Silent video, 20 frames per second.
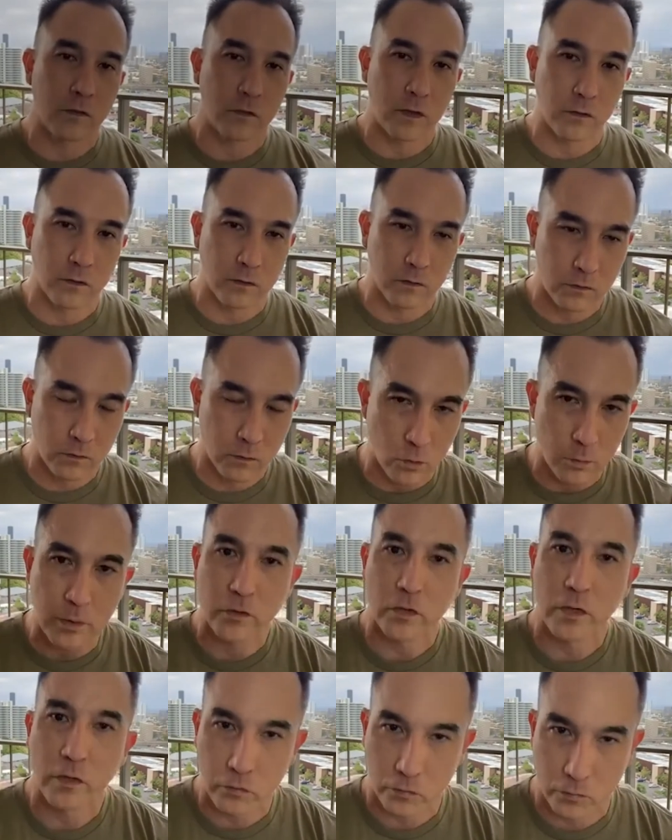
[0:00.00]
this man has had
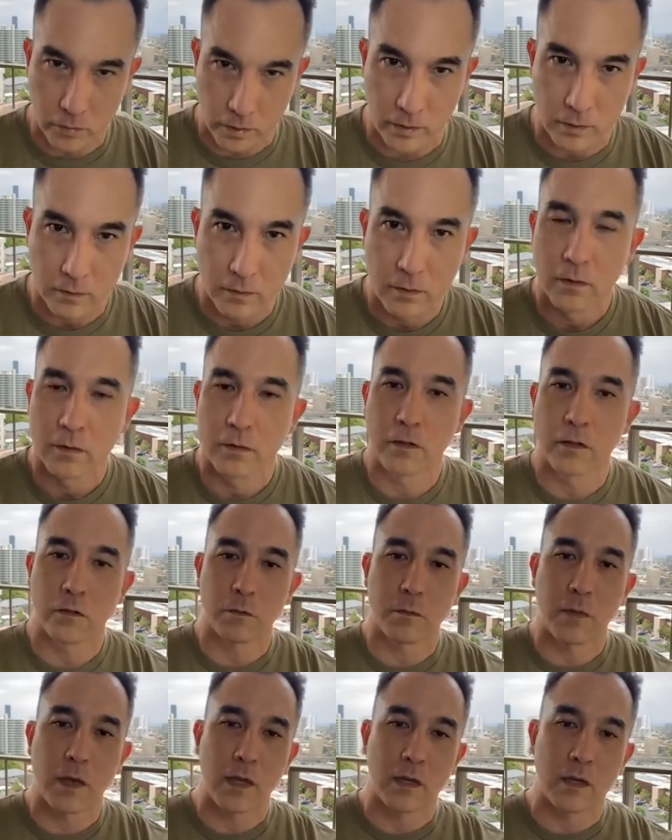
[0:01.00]
so much history.
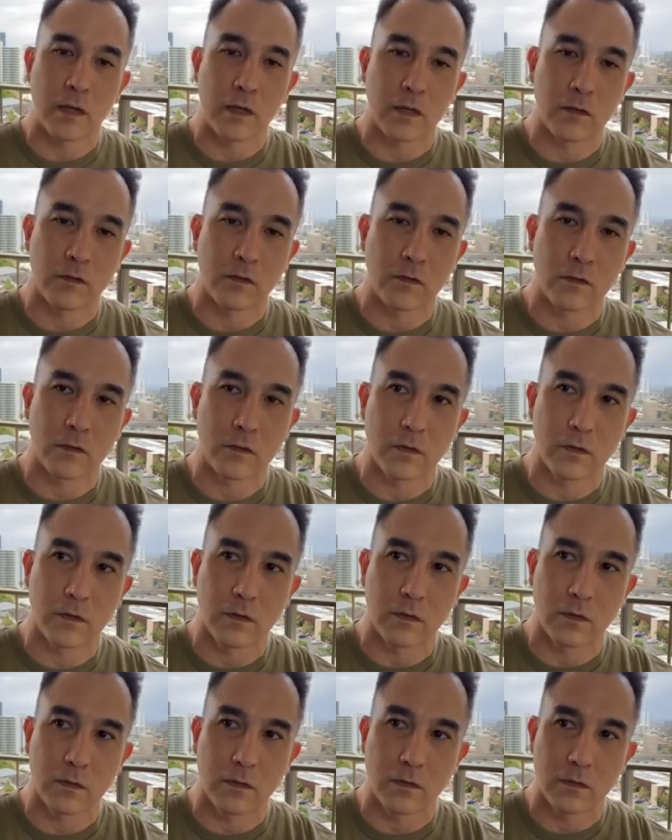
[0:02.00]
This man
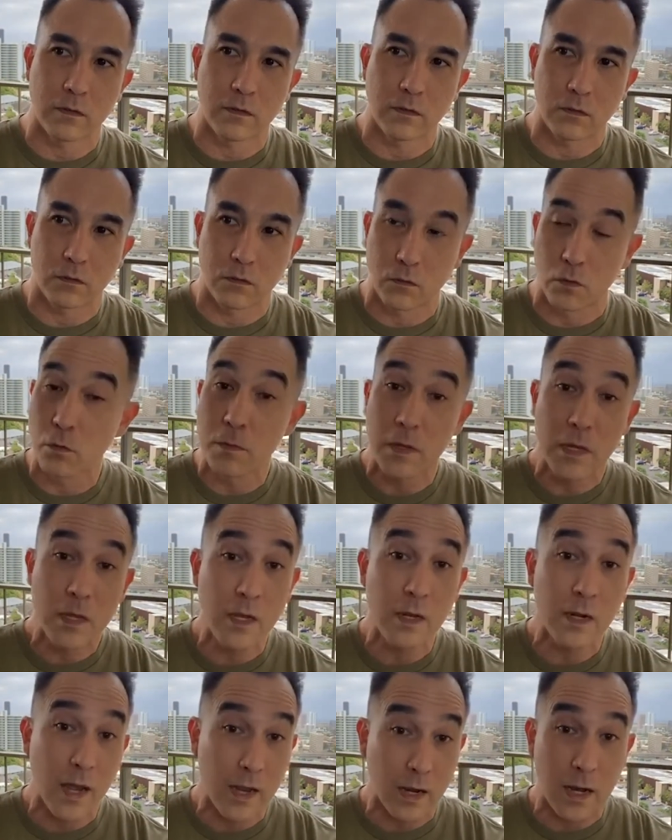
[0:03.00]
is,
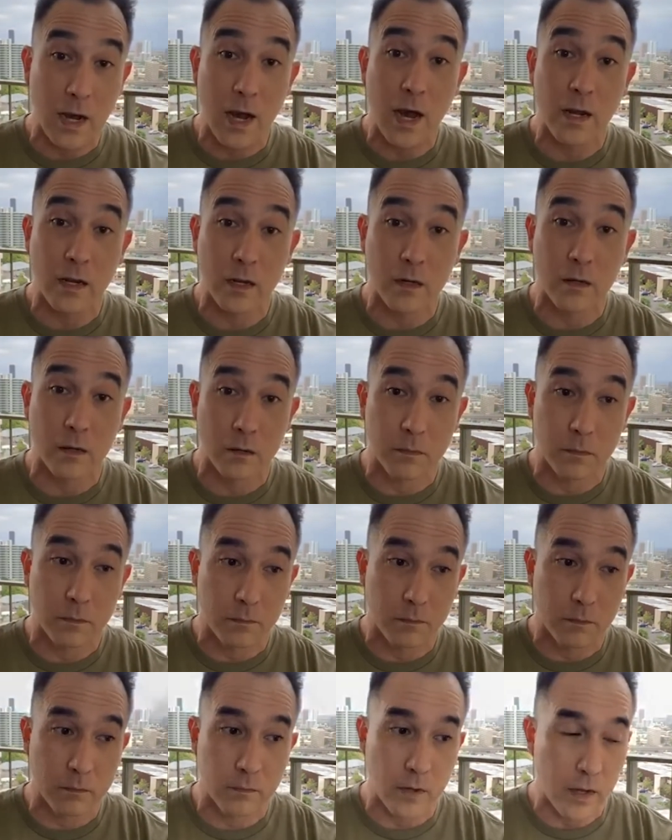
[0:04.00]
to me, an iconic,
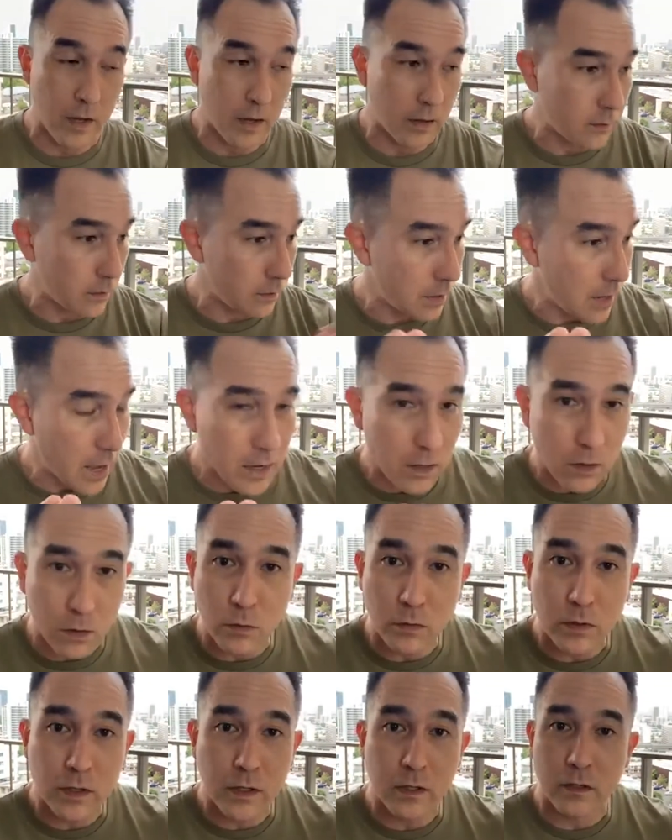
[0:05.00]

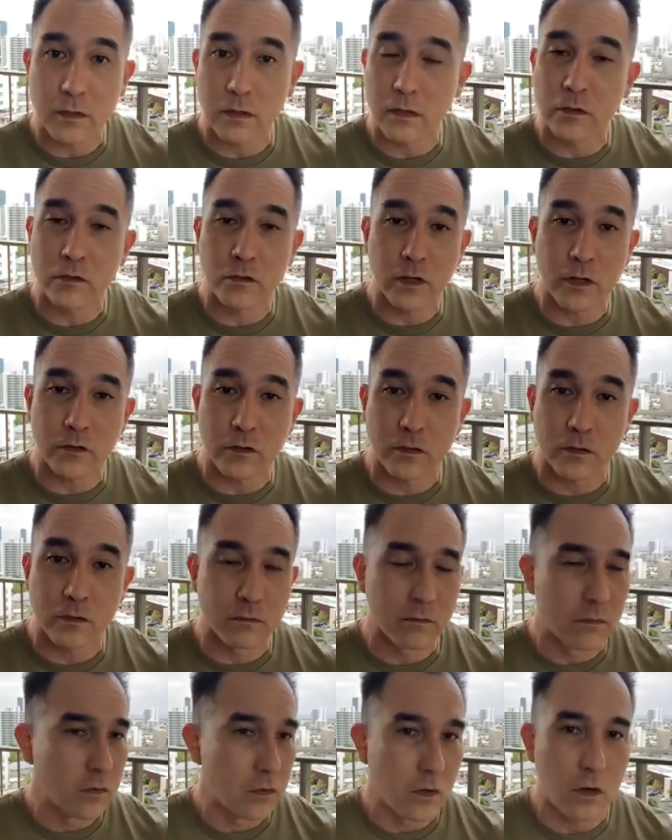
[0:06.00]
not only in
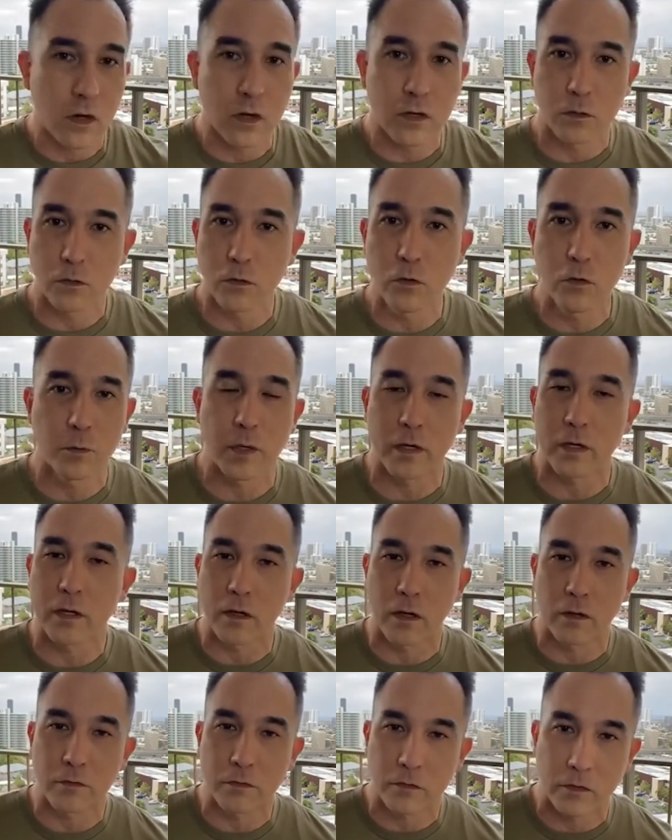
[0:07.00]
just
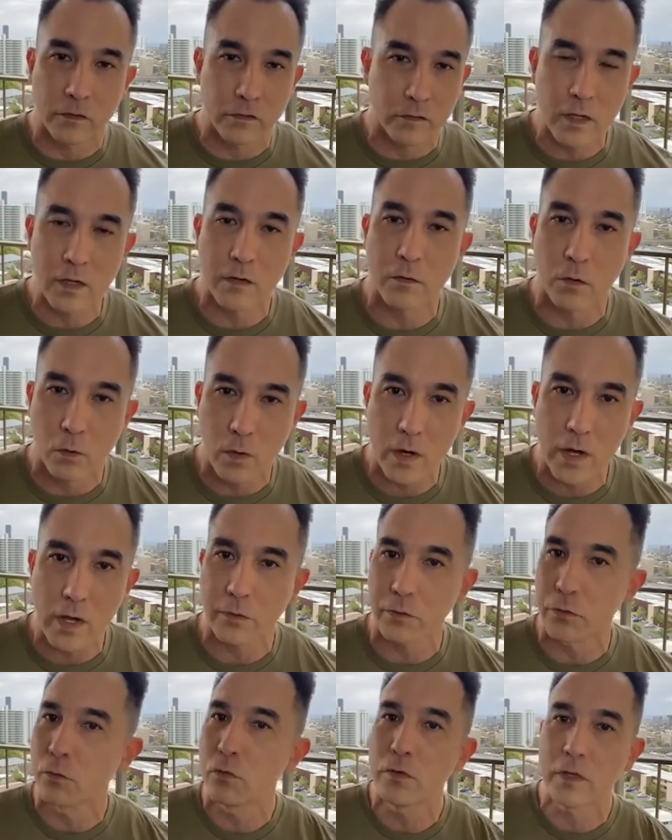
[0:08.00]
Honolulu, but of the state of
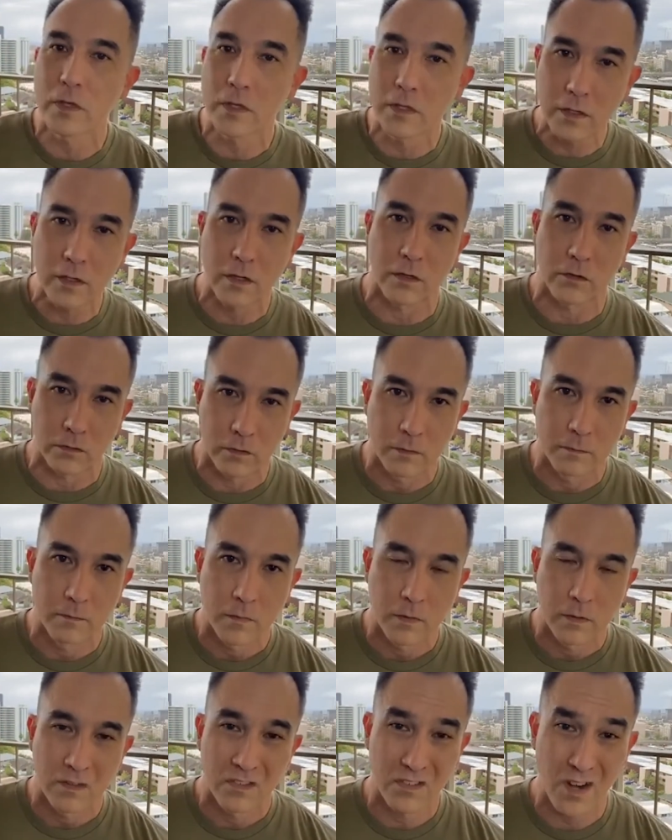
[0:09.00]
Hawaii through the
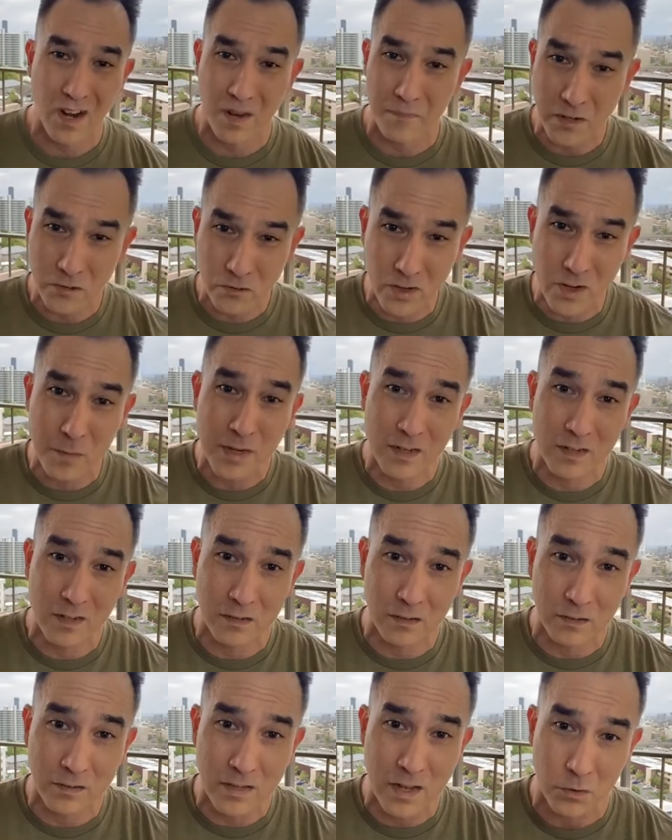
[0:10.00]
years. Sorry, I'm not trying
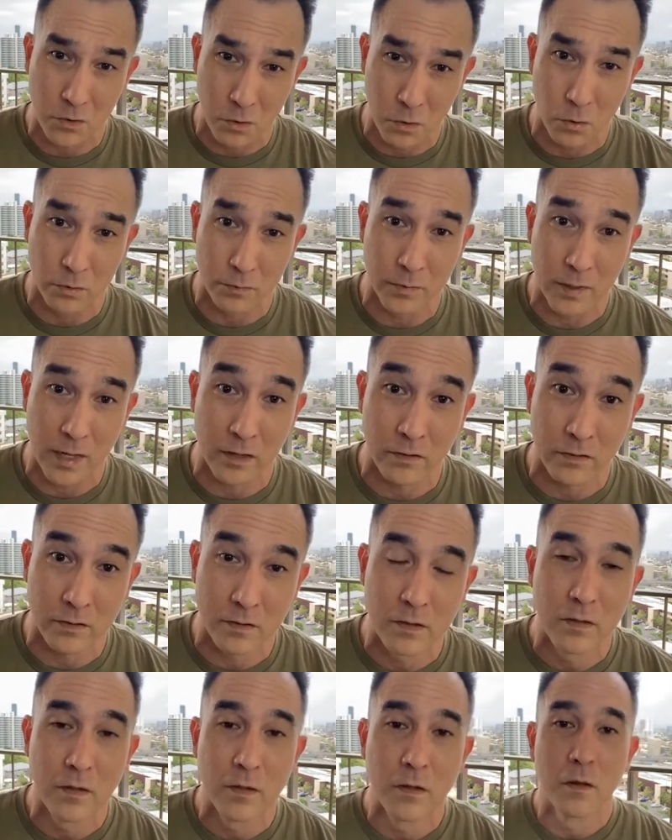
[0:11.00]
to make you sound old,
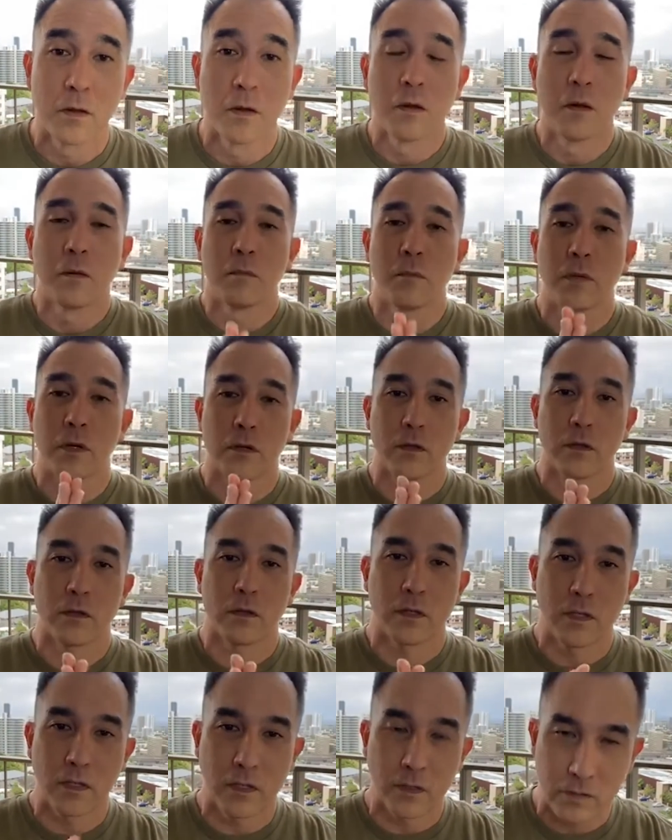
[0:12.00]
Flash.
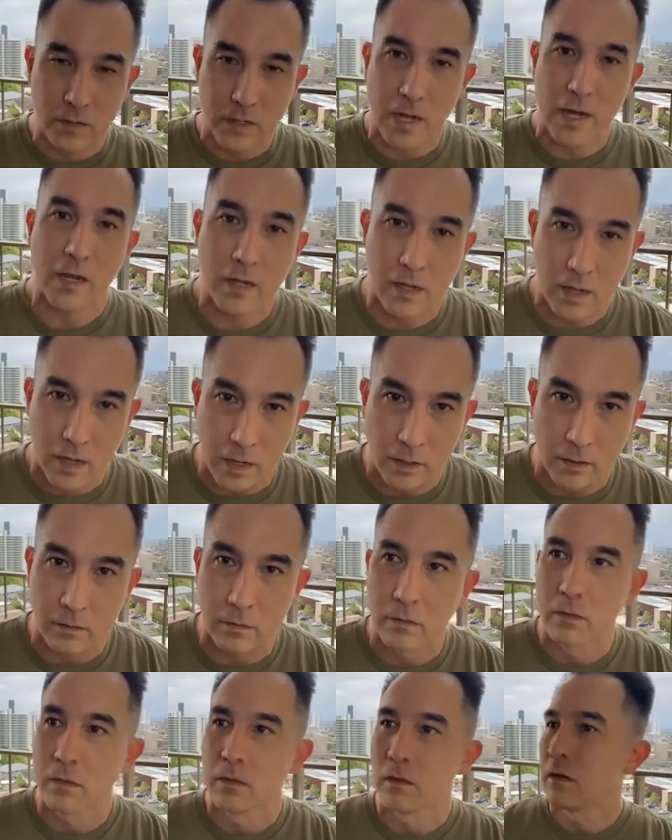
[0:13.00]
But he is an
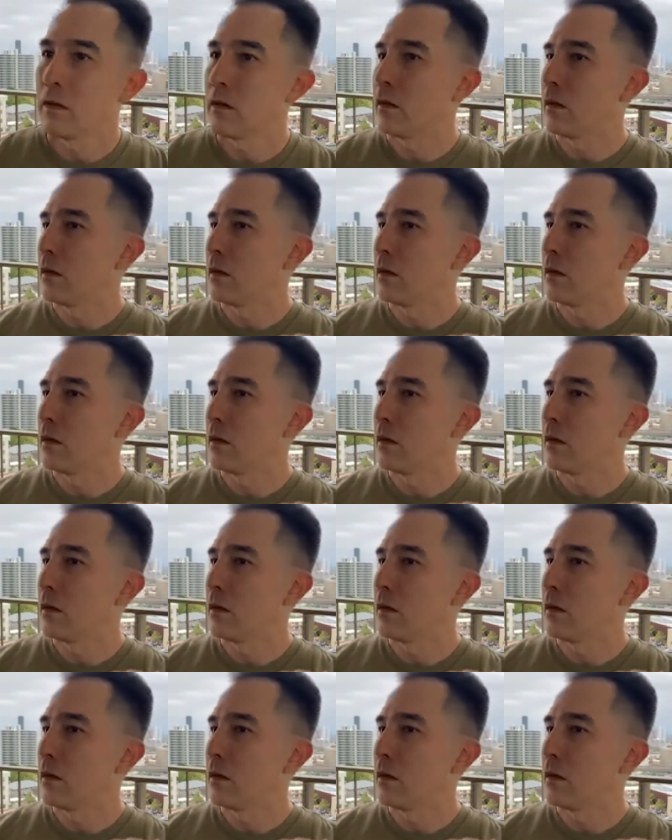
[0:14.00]
icon,